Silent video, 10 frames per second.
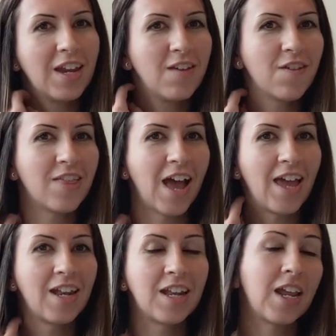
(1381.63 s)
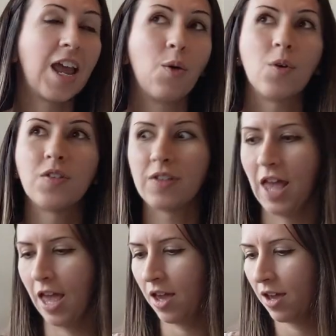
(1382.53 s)
And even then, it was
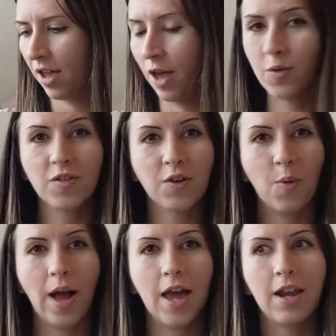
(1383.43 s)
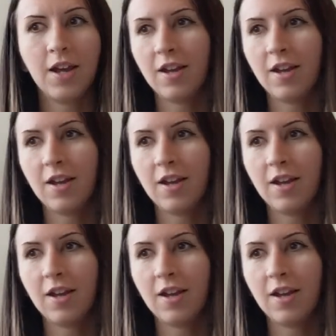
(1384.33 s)
like, it was so bad.